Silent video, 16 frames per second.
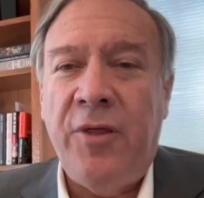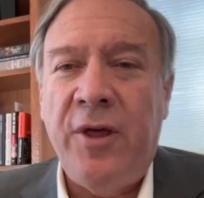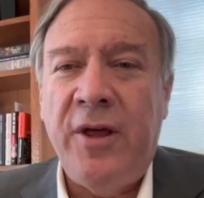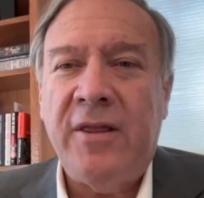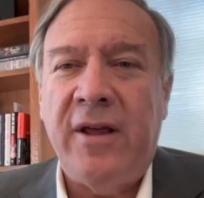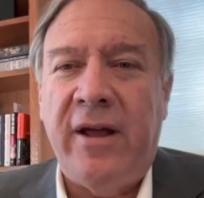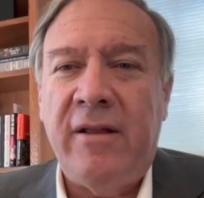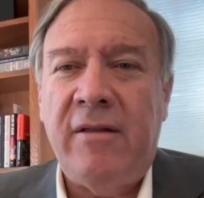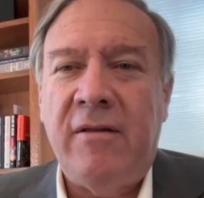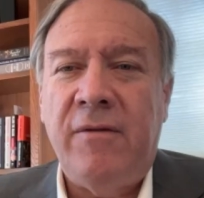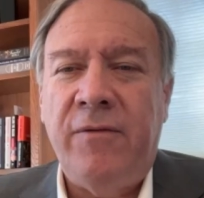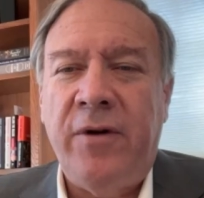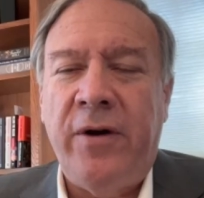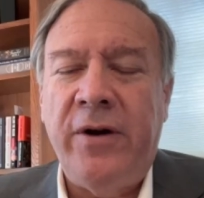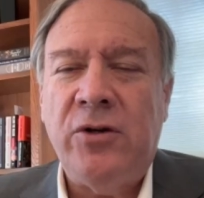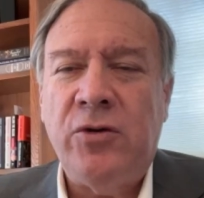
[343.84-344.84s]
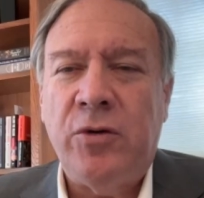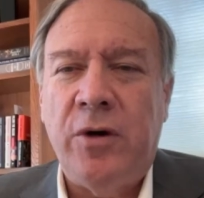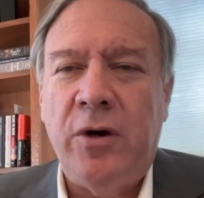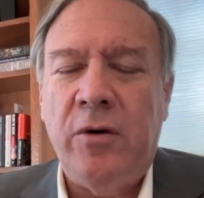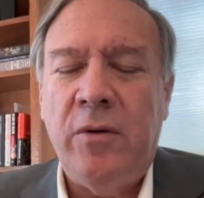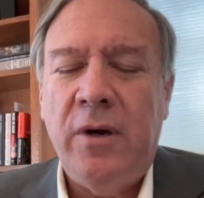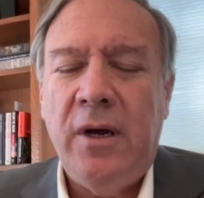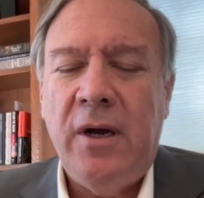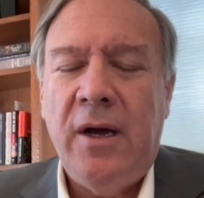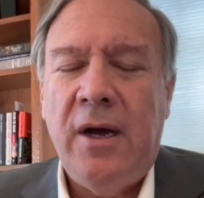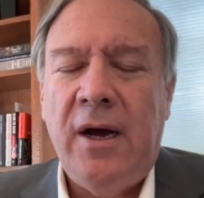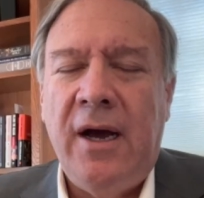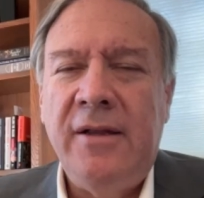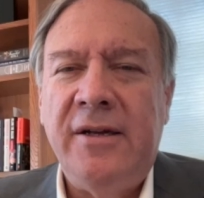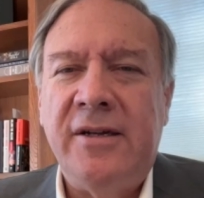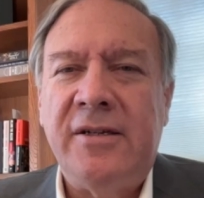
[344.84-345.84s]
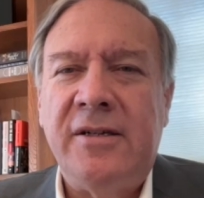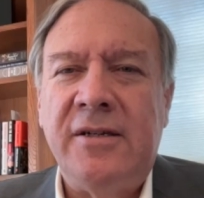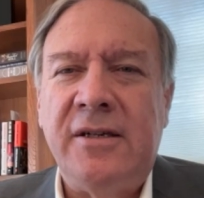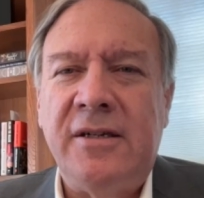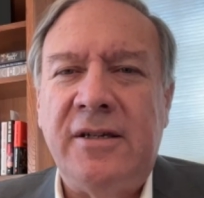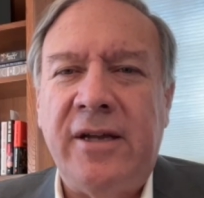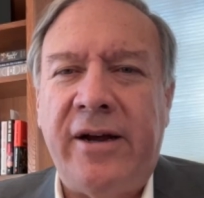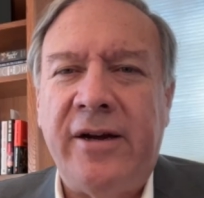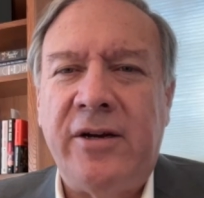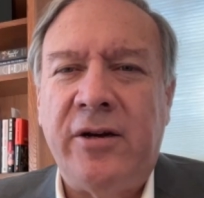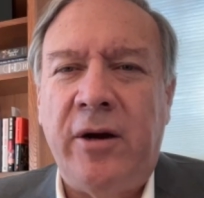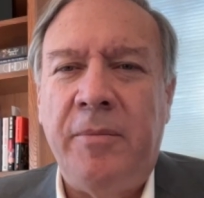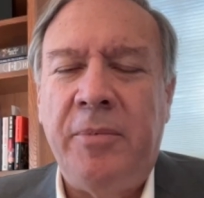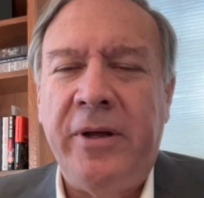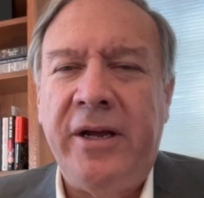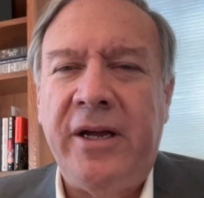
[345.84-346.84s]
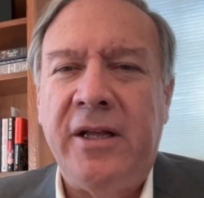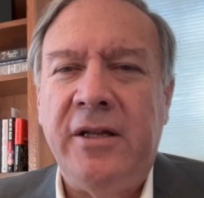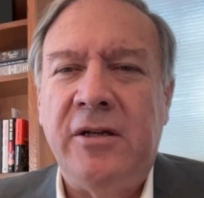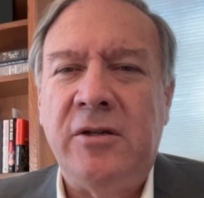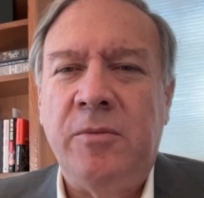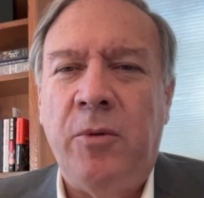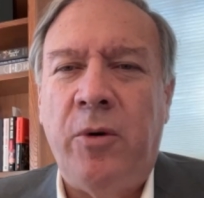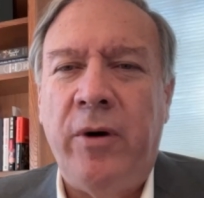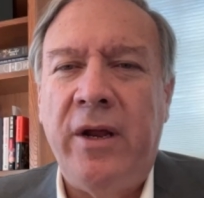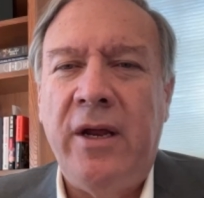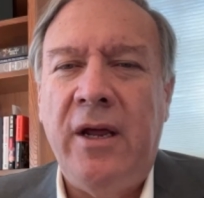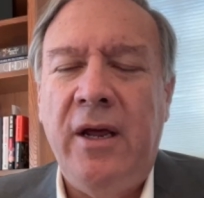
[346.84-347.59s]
think that's very true. I listened to Secretary Blinken this morning.